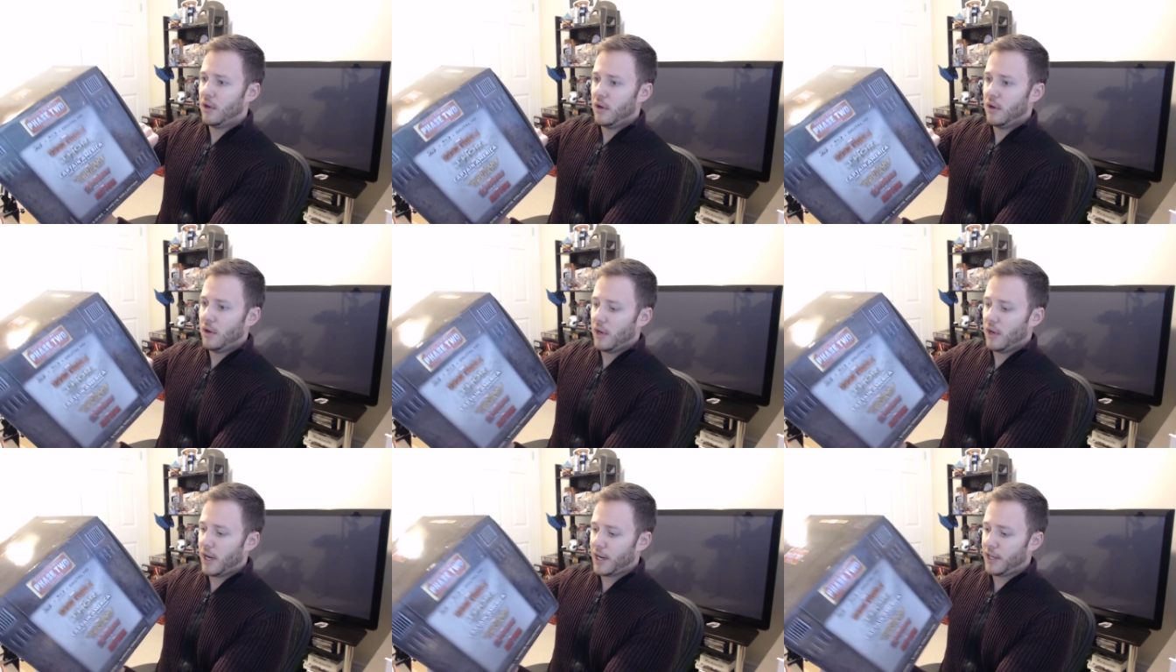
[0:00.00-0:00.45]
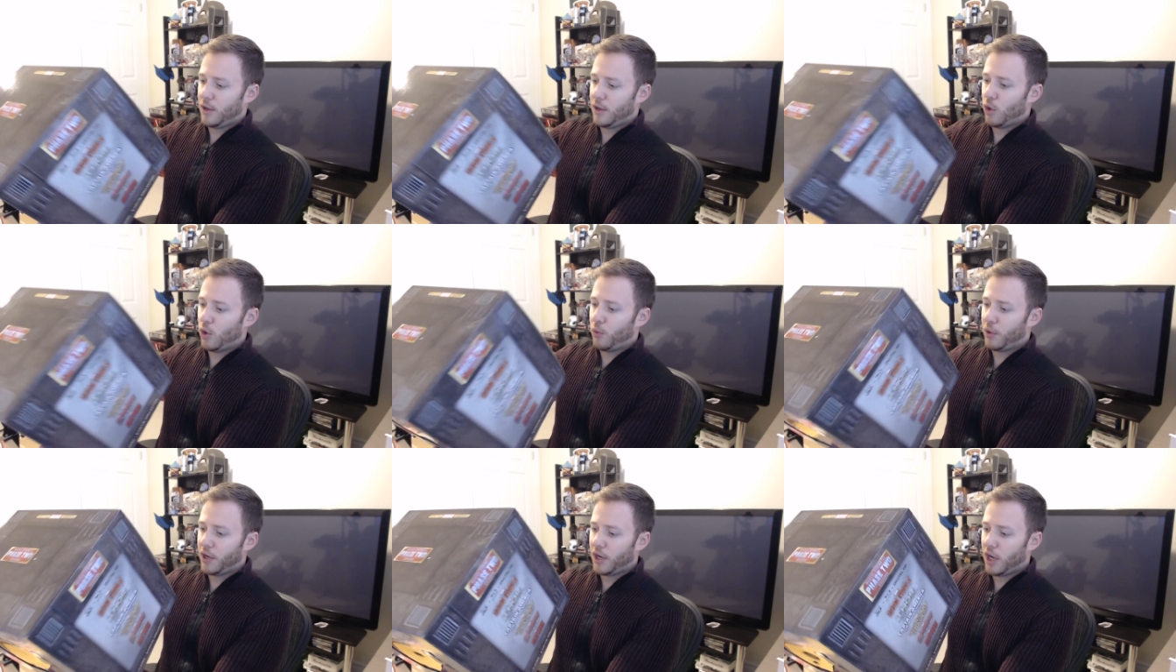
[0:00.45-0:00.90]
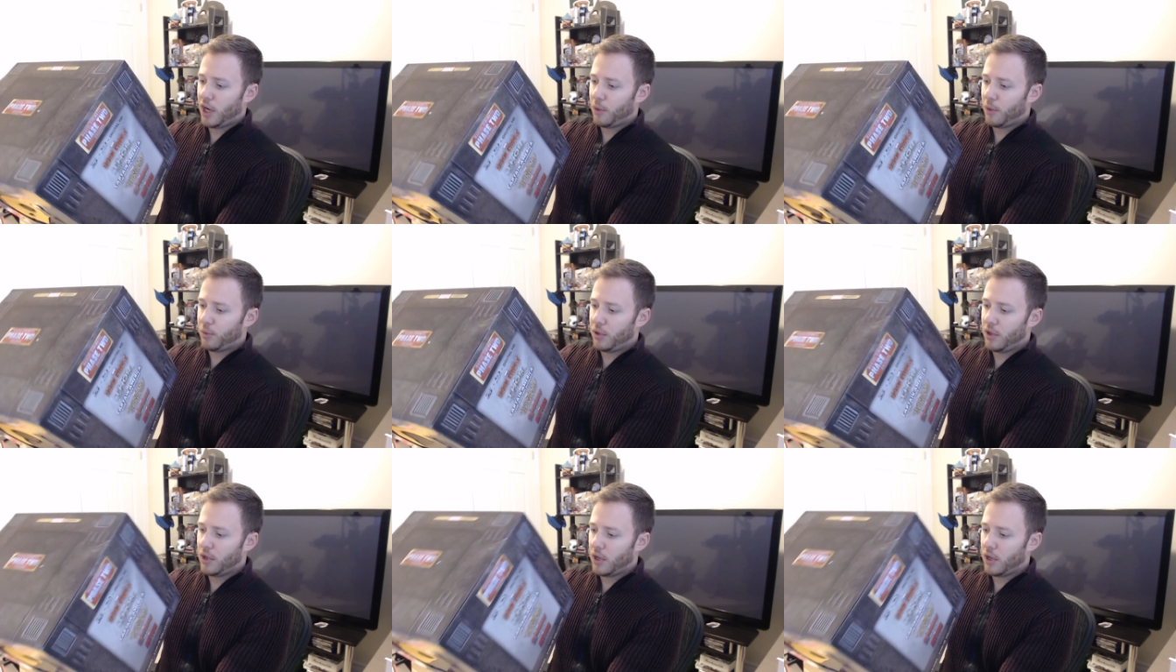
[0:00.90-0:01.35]
I can open it
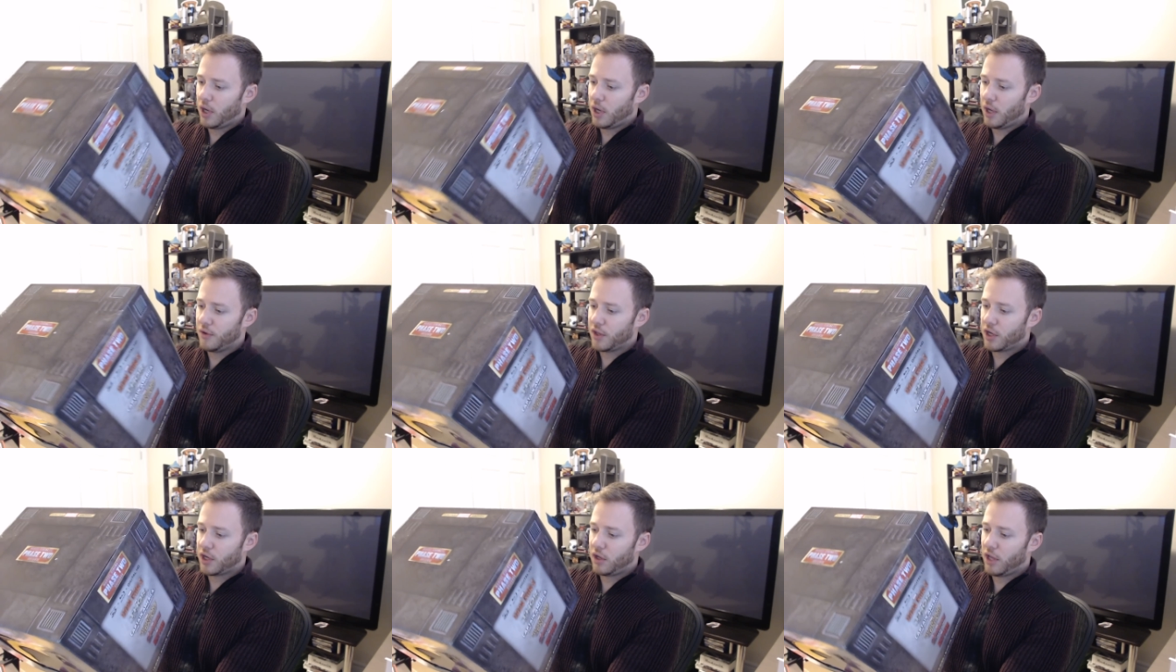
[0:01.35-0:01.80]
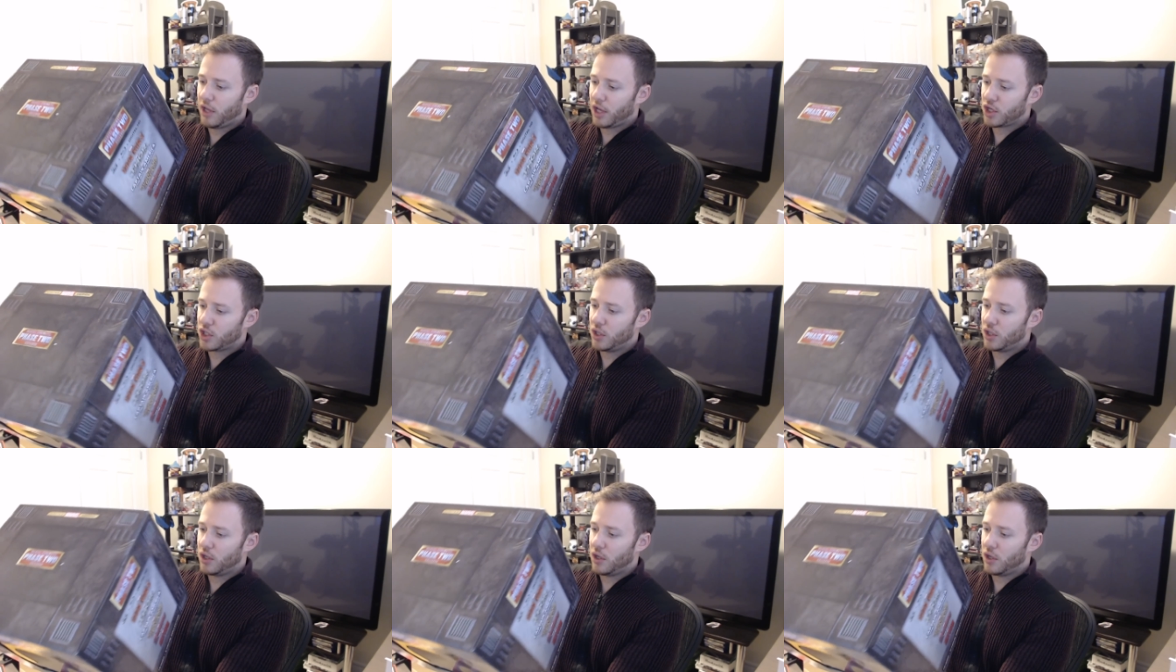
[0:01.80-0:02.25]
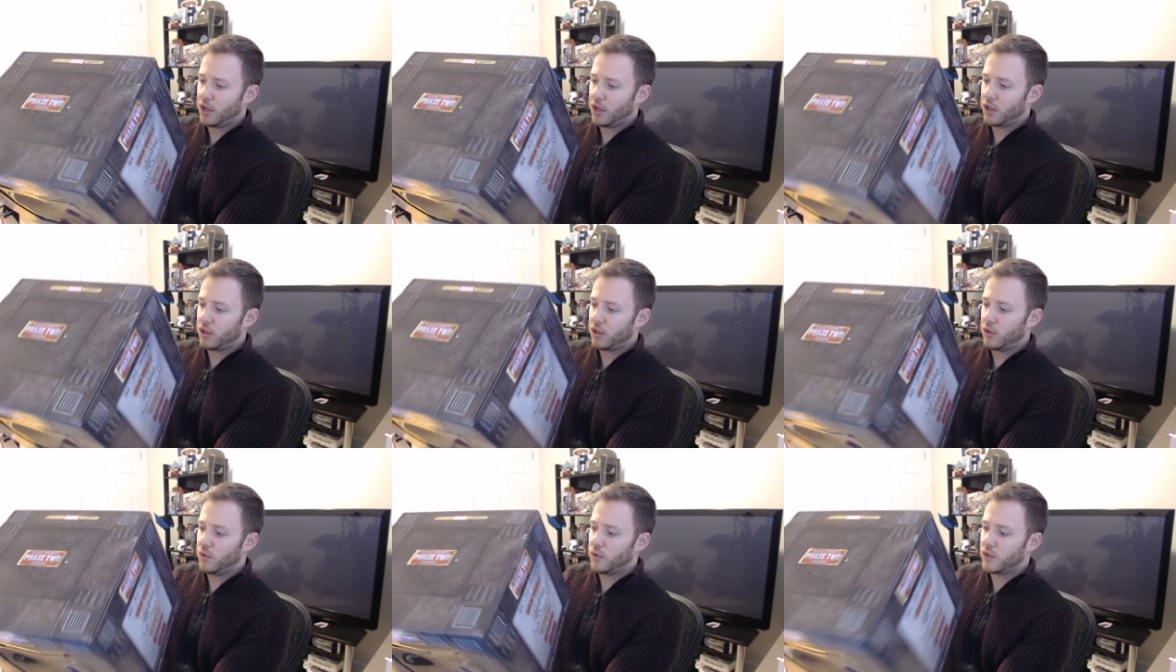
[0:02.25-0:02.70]
up. Uh, the collection
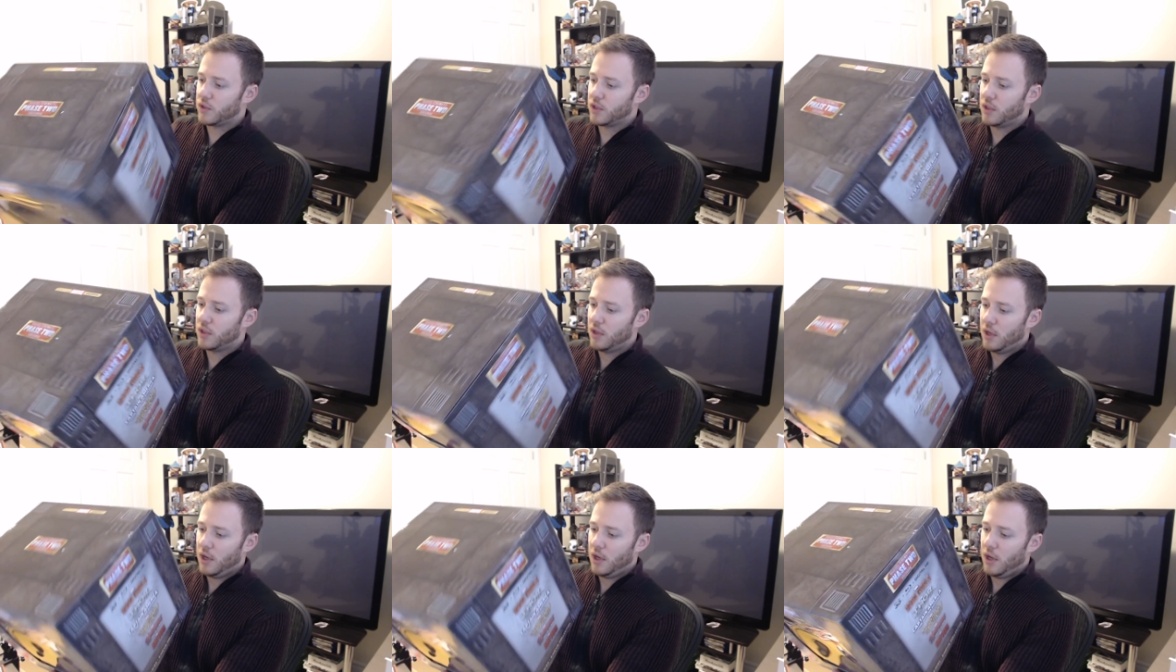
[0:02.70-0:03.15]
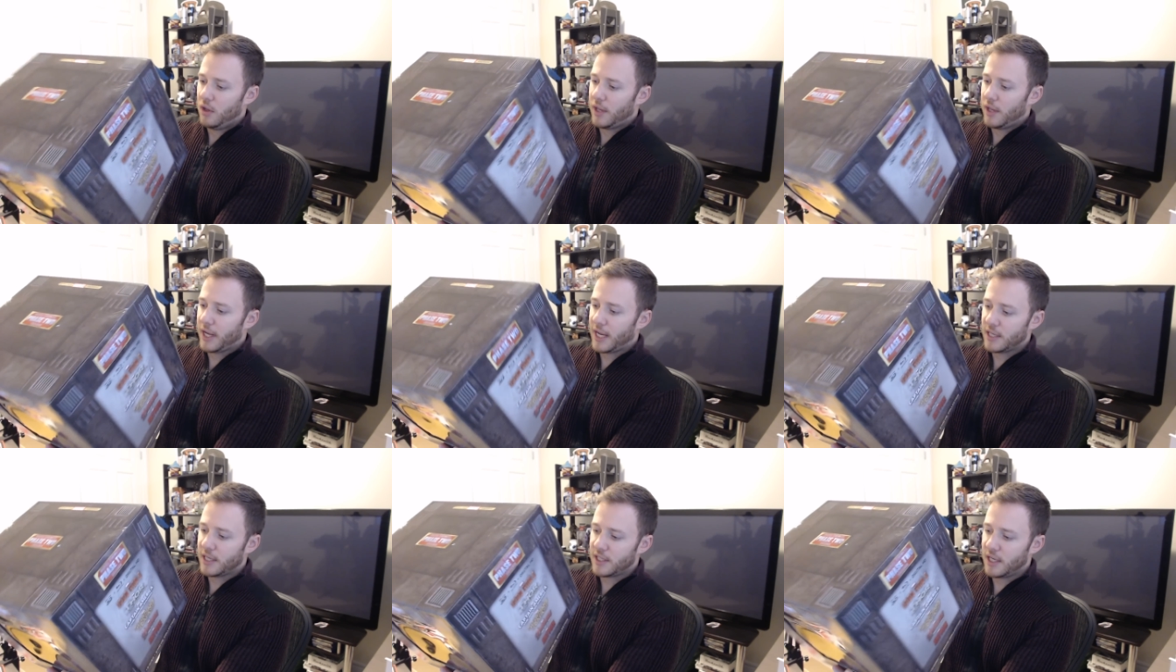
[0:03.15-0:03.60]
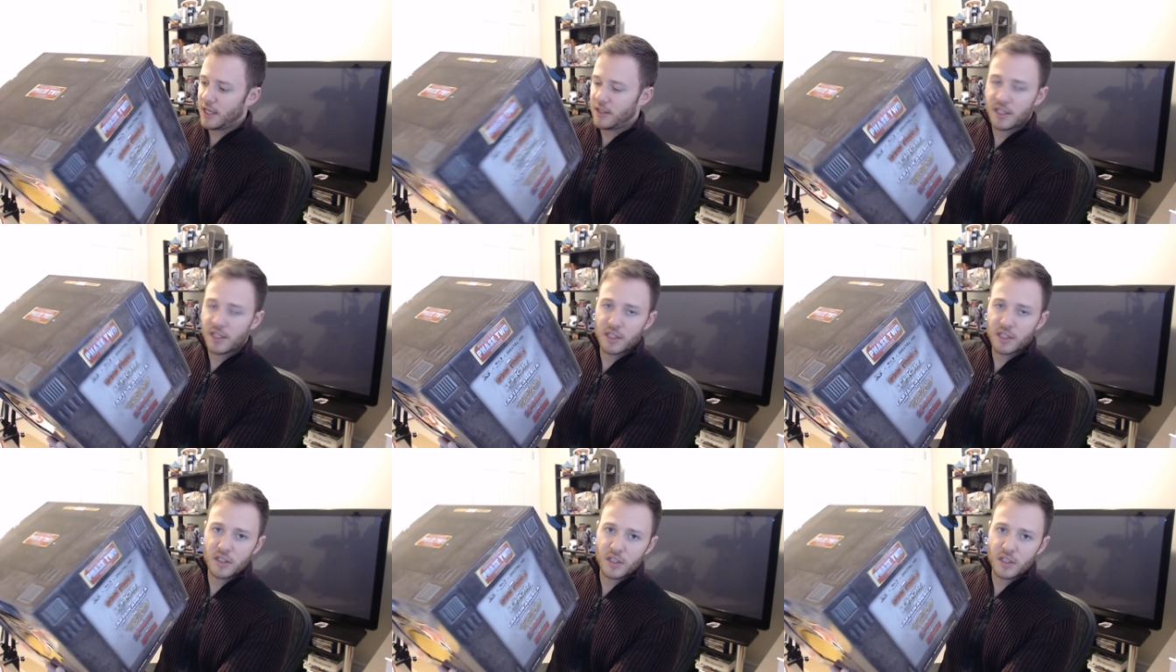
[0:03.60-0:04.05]
includes like I said,
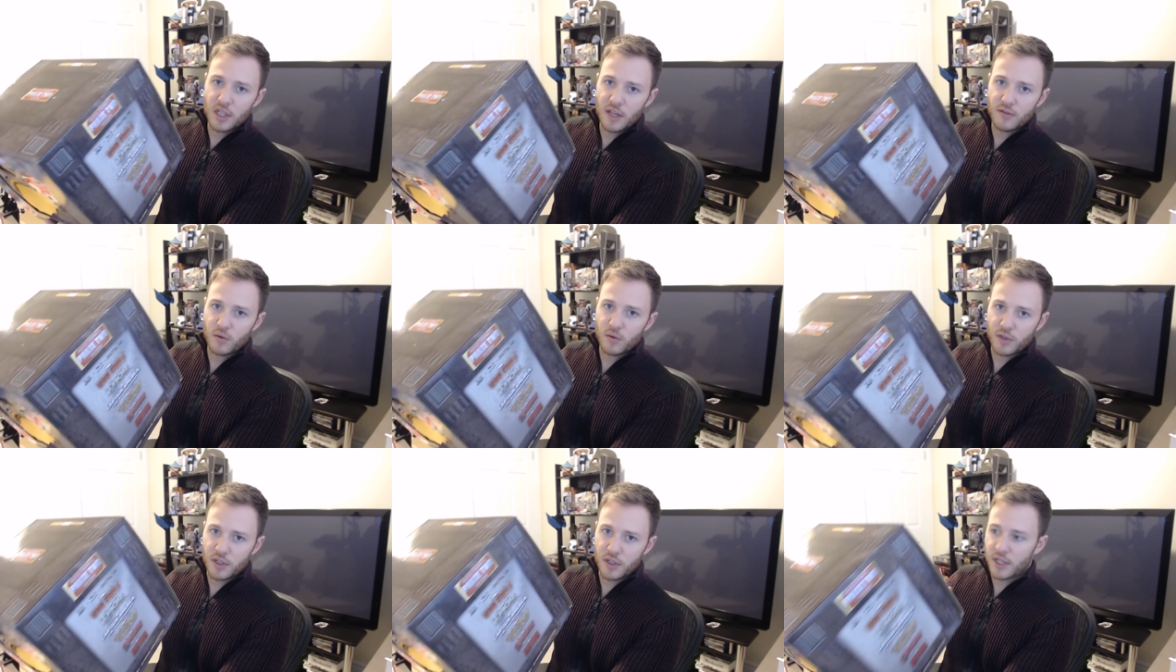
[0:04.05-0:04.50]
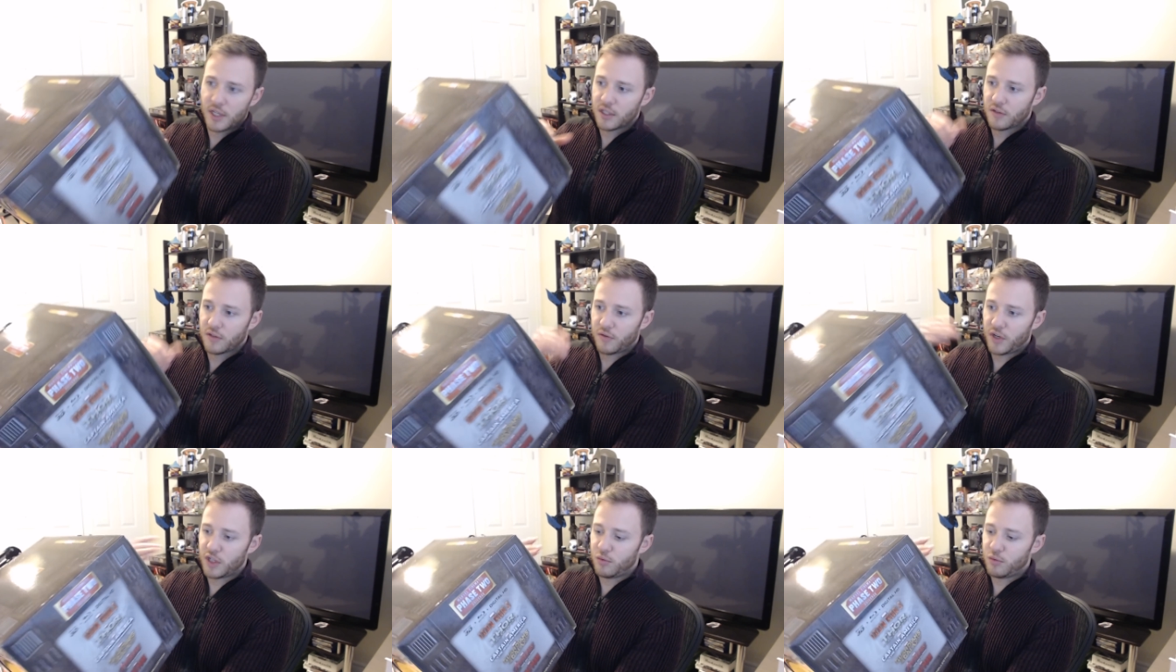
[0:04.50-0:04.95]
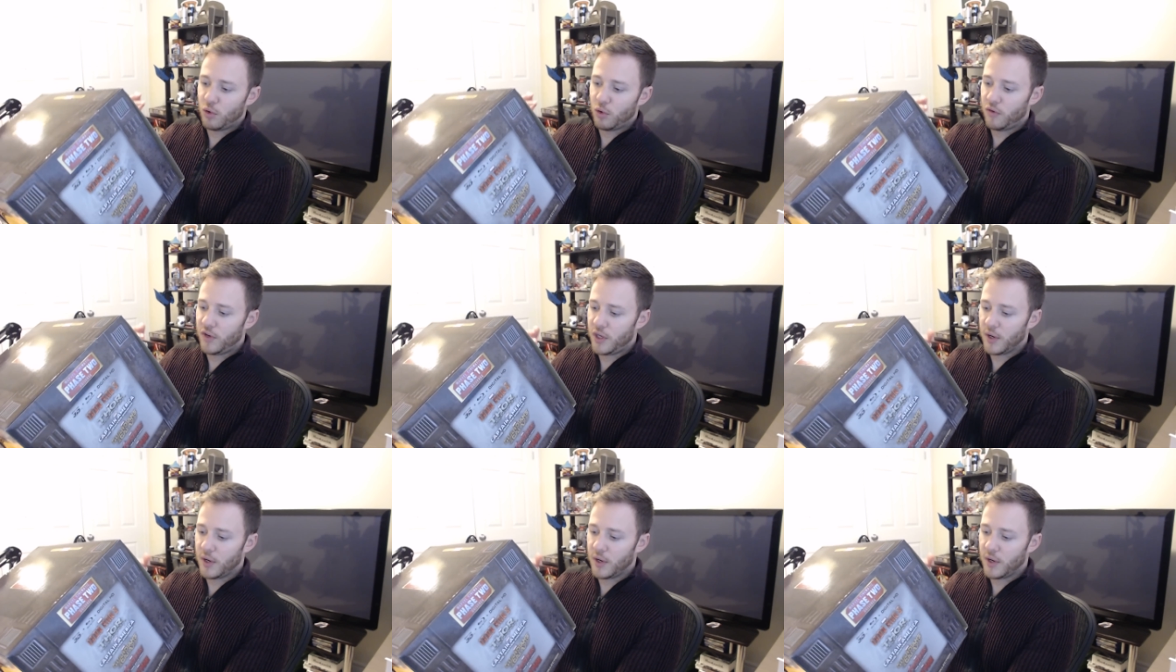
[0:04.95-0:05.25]
disc sleeves with the disc for each movie.